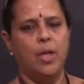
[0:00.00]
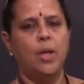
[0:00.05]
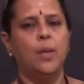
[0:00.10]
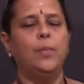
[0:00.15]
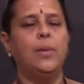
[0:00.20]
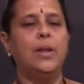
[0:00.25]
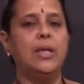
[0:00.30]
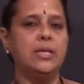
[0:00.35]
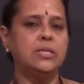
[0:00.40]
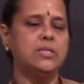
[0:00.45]

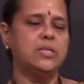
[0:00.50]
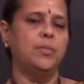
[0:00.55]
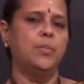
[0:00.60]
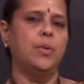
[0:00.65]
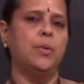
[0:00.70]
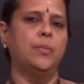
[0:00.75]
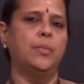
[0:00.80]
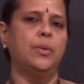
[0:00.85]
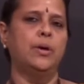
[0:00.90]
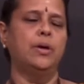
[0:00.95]
Please
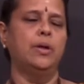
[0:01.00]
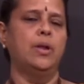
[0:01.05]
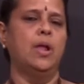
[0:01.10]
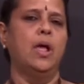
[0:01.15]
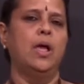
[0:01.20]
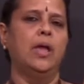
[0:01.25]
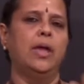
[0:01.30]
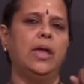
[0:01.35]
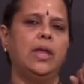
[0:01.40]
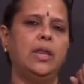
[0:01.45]
remember,
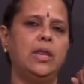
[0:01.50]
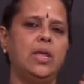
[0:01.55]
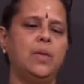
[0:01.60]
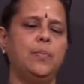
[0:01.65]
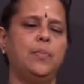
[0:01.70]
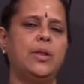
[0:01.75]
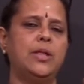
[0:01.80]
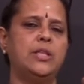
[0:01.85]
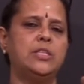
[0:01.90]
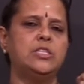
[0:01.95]
any
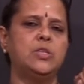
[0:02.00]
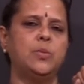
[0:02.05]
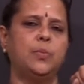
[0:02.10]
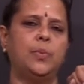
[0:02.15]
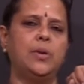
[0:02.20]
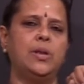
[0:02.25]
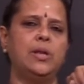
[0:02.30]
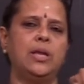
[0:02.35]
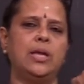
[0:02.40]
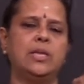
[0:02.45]

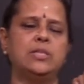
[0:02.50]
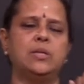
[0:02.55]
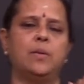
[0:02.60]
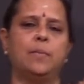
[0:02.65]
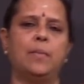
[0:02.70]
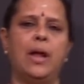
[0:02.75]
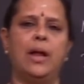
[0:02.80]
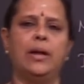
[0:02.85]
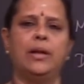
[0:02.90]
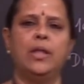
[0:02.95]
principle is a
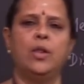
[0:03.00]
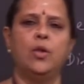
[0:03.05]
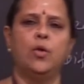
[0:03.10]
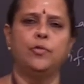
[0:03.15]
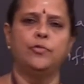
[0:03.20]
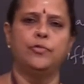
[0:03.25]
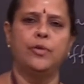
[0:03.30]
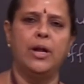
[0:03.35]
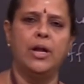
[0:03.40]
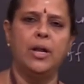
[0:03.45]
matter
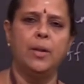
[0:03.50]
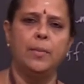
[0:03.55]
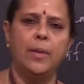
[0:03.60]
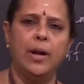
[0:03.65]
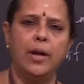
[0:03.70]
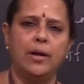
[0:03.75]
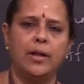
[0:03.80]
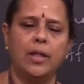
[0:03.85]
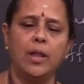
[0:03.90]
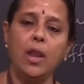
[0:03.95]
of
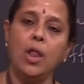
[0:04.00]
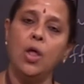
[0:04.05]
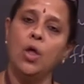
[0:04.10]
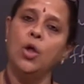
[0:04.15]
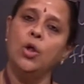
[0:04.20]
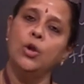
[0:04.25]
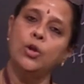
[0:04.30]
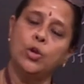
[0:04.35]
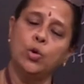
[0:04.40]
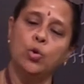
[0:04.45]
fundamental
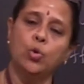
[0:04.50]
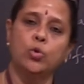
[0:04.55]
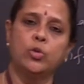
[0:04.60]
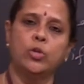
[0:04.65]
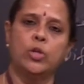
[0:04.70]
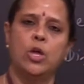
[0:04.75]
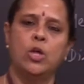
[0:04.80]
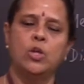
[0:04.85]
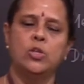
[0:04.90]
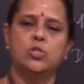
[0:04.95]

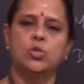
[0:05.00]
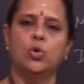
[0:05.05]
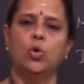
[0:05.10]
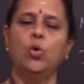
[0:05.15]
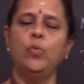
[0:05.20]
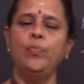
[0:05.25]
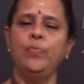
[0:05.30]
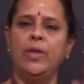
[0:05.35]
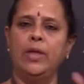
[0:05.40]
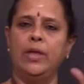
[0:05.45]
truth.
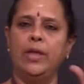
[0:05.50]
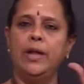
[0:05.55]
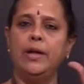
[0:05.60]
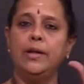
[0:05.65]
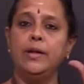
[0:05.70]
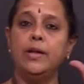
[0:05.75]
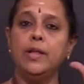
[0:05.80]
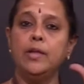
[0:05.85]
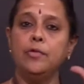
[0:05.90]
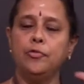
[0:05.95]
So,
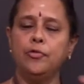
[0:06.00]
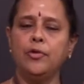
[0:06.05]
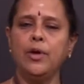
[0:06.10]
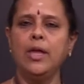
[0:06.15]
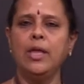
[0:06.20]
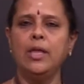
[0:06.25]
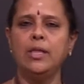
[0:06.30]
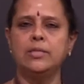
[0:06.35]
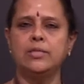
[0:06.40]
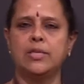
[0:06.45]
it
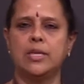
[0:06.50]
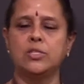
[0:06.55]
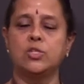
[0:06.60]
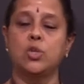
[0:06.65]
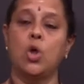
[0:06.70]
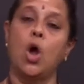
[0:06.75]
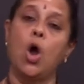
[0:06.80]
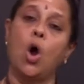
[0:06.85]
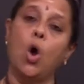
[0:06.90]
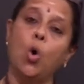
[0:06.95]
defines as to
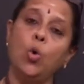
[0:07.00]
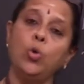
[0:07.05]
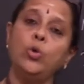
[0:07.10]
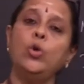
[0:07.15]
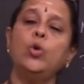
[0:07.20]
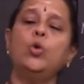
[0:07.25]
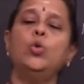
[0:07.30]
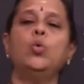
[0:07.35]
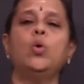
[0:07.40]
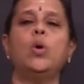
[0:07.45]
how
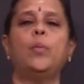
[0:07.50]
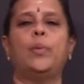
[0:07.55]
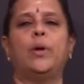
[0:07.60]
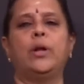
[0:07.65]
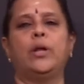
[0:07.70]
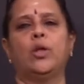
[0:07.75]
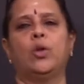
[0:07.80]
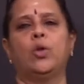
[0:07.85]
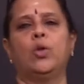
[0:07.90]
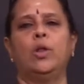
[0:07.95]
to do a
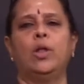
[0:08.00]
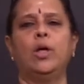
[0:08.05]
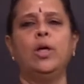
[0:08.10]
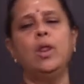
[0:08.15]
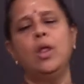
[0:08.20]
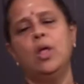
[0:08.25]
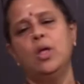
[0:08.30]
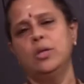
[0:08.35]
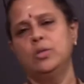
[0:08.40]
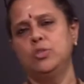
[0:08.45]

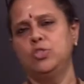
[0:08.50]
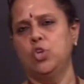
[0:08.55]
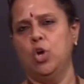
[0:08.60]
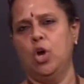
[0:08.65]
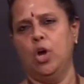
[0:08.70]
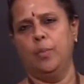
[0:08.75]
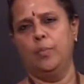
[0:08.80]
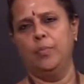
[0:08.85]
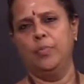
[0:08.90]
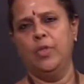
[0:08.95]
particular
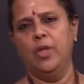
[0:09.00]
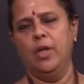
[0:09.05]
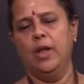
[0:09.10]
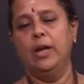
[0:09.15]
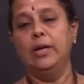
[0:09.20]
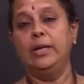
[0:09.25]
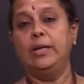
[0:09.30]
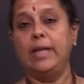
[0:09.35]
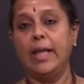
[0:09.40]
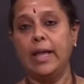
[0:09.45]
job.
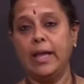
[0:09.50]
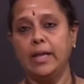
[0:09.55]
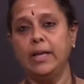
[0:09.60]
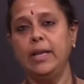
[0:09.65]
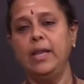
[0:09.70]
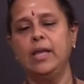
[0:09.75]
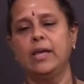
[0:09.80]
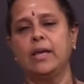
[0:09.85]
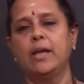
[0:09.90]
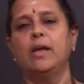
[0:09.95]

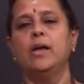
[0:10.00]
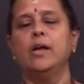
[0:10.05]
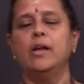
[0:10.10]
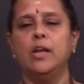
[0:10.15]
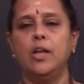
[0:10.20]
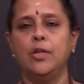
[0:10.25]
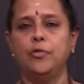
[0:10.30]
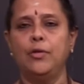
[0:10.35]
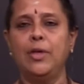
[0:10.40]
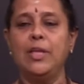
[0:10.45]
Technique
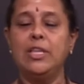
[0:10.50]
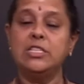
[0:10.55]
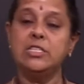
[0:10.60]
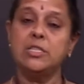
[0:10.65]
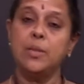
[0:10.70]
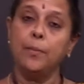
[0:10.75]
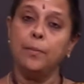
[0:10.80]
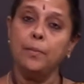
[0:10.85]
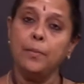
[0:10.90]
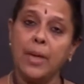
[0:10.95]
defines
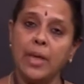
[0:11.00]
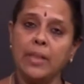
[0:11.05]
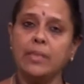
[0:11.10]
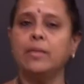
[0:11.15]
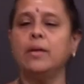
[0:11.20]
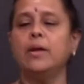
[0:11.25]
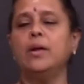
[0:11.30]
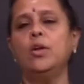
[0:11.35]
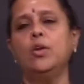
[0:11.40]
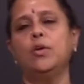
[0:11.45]
the
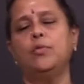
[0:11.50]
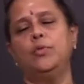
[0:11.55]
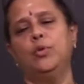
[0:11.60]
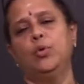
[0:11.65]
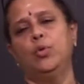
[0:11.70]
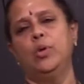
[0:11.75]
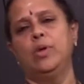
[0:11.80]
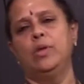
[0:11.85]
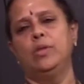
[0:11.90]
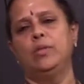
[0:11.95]
method of
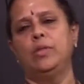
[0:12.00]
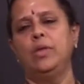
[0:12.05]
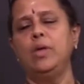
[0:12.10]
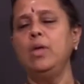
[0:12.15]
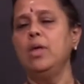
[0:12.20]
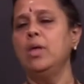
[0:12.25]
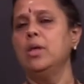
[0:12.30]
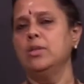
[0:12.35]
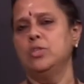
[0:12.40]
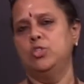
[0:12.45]
doing
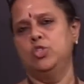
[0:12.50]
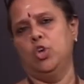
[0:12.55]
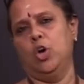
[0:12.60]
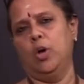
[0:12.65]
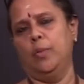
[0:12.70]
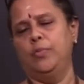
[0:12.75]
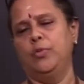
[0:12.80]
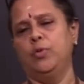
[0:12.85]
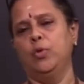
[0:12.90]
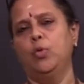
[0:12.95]
the
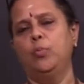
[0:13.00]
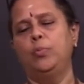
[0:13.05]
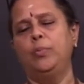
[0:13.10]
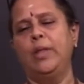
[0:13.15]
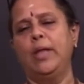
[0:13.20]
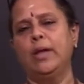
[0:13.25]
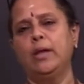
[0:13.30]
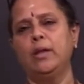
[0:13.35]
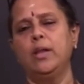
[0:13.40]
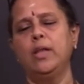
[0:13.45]
job. So,
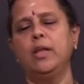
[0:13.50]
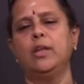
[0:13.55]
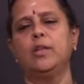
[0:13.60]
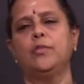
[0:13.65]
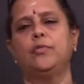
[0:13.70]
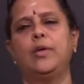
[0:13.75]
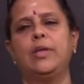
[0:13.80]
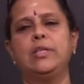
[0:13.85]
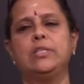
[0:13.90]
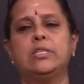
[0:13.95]
technique
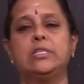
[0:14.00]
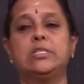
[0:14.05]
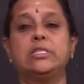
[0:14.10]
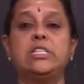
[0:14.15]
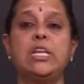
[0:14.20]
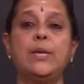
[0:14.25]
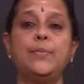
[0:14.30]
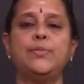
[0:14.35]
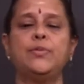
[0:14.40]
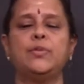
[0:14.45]
defines the
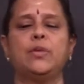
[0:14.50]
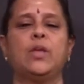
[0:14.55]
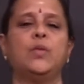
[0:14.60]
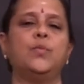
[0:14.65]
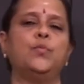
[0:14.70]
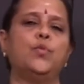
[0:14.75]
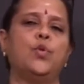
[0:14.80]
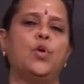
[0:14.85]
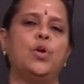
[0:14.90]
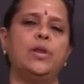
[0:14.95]
steps
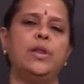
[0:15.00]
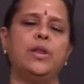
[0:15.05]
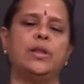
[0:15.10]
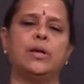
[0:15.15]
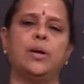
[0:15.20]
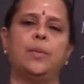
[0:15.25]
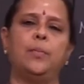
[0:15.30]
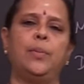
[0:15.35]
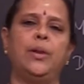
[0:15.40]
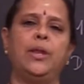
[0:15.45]
involved in
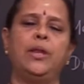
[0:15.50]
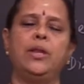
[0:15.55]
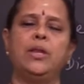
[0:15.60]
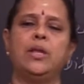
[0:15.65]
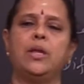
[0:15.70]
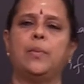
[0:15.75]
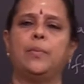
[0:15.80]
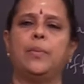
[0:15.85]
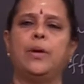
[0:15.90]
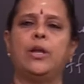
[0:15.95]

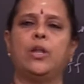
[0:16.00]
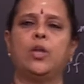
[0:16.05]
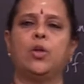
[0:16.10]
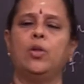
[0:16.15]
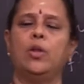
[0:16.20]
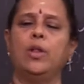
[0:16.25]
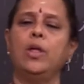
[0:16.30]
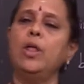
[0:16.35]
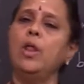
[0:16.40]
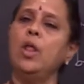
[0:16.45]
completing a
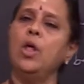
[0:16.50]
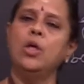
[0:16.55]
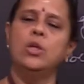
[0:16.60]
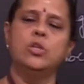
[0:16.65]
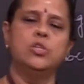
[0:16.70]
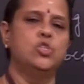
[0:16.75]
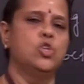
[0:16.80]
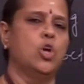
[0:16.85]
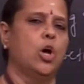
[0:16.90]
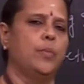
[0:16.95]
particular
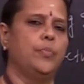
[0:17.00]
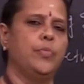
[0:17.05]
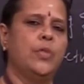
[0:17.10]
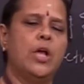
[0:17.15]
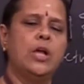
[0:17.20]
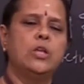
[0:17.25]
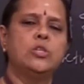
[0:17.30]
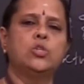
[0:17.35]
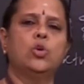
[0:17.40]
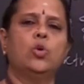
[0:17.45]
job.
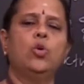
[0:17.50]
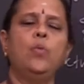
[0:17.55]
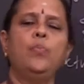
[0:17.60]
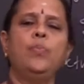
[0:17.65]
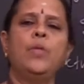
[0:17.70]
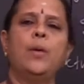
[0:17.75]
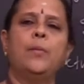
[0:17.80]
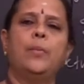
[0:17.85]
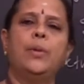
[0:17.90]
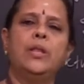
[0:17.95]

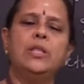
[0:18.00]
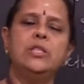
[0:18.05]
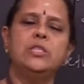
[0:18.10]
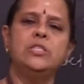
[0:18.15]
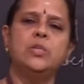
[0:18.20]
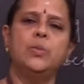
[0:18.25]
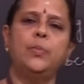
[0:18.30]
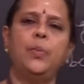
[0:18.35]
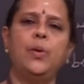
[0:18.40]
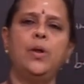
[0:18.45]
So,
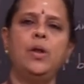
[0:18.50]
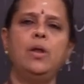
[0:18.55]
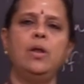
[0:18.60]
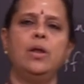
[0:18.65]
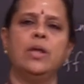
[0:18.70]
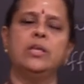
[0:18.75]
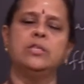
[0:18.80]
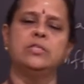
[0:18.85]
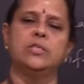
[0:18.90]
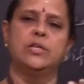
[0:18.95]
principle
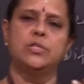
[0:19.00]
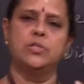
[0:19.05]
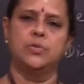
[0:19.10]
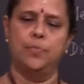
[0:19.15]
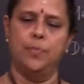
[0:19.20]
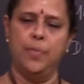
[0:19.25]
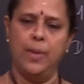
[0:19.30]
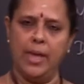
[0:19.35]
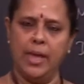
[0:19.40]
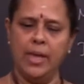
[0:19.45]
is a
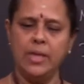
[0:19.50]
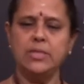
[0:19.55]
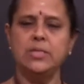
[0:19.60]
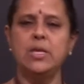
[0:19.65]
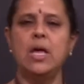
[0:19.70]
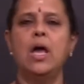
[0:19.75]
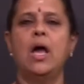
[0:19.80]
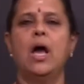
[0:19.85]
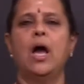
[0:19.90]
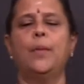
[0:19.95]

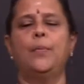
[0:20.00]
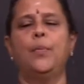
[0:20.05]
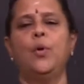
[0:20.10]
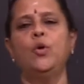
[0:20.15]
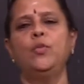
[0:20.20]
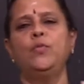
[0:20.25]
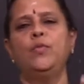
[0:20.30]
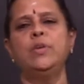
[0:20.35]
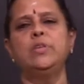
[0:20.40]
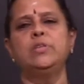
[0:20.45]
base
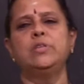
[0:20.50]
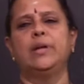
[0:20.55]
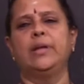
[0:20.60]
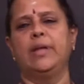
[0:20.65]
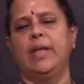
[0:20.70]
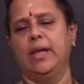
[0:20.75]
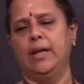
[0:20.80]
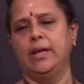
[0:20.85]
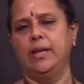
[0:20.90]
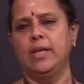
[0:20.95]
upon which
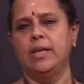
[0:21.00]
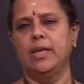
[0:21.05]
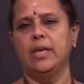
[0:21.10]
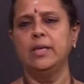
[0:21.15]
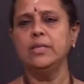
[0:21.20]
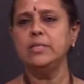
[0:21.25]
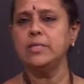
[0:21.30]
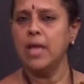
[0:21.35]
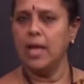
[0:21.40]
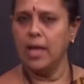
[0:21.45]
technique
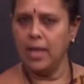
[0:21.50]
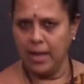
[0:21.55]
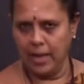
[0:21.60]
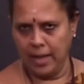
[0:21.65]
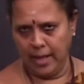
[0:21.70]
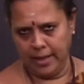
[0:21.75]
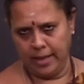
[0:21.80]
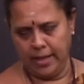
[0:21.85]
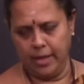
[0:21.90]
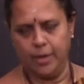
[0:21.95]
is
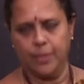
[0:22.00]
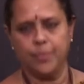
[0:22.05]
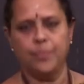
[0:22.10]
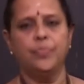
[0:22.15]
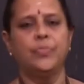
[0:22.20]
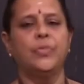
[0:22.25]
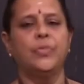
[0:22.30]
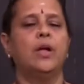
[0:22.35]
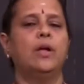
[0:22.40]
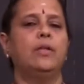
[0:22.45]
lying.
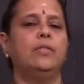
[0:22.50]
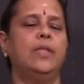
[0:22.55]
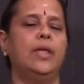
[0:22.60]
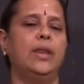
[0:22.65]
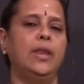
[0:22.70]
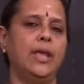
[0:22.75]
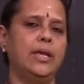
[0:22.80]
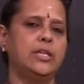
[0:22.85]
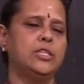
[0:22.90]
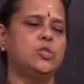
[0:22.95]
The
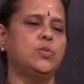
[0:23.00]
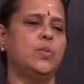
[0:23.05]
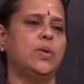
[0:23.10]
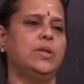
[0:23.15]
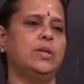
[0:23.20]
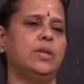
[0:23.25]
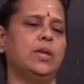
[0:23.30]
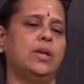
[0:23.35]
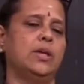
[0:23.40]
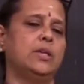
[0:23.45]
next
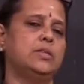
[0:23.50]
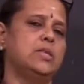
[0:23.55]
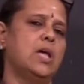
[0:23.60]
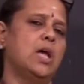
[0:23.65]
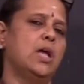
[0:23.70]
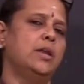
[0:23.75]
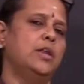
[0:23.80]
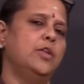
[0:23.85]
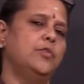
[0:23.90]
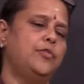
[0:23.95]
one is
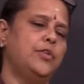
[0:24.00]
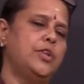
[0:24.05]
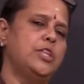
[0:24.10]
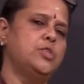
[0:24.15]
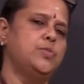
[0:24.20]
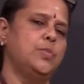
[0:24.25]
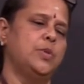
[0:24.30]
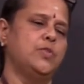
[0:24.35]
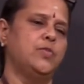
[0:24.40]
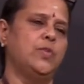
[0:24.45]

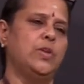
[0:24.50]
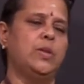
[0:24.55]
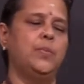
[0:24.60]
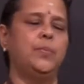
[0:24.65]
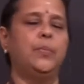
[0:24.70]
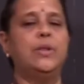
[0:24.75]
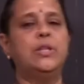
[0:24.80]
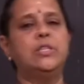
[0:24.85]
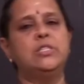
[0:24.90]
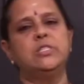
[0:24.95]
difference between
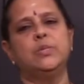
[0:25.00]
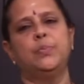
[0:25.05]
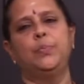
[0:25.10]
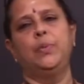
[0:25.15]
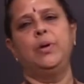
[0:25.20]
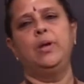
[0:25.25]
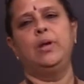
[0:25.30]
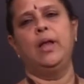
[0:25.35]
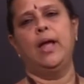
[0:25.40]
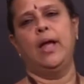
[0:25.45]

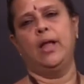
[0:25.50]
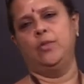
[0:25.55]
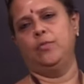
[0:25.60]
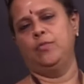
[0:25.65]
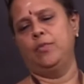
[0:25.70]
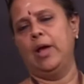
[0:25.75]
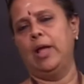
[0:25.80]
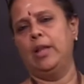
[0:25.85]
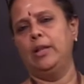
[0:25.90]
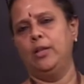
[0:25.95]
principle and
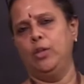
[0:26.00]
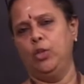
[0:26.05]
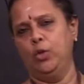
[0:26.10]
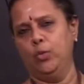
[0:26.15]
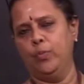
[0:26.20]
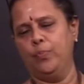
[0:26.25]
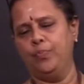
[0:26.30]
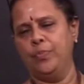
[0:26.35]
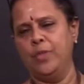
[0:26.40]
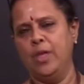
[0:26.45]

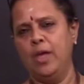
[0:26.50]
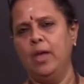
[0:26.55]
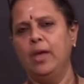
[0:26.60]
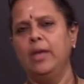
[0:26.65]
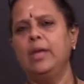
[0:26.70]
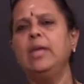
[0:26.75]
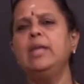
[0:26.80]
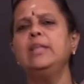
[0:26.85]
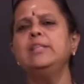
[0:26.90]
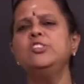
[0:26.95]
value.
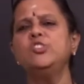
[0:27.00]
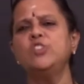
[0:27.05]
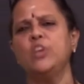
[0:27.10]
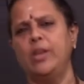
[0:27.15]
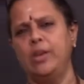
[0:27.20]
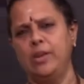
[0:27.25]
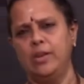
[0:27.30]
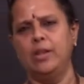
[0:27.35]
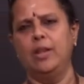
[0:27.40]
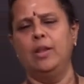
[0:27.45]
In
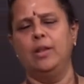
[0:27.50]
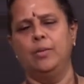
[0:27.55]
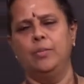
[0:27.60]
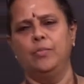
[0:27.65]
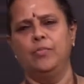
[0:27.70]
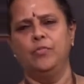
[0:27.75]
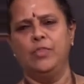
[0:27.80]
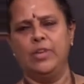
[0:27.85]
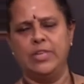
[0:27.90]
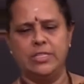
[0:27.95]
general,
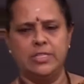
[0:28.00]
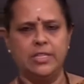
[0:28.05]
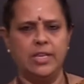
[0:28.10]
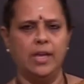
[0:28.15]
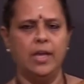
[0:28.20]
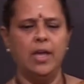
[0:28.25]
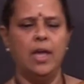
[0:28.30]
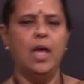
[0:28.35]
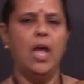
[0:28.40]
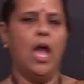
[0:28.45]
we
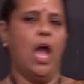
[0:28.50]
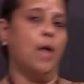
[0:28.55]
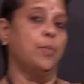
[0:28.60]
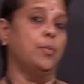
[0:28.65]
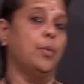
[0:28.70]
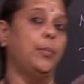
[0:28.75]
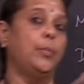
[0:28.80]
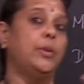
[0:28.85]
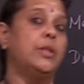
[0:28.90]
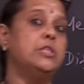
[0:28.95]
say, I
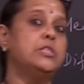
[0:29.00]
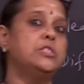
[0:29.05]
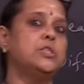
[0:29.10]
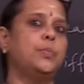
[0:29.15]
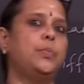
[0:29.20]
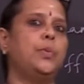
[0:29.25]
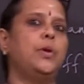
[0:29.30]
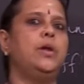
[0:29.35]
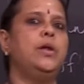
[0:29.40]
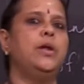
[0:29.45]
am a
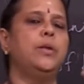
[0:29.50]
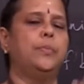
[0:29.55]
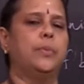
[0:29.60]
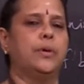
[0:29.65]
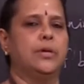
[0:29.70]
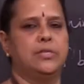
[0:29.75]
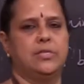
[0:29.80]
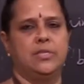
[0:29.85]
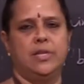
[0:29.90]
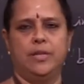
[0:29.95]
principled
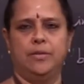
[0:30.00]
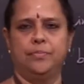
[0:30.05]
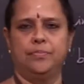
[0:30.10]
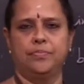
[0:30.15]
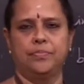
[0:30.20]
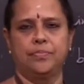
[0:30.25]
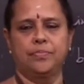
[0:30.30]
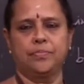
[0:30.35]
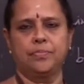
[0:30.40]
person.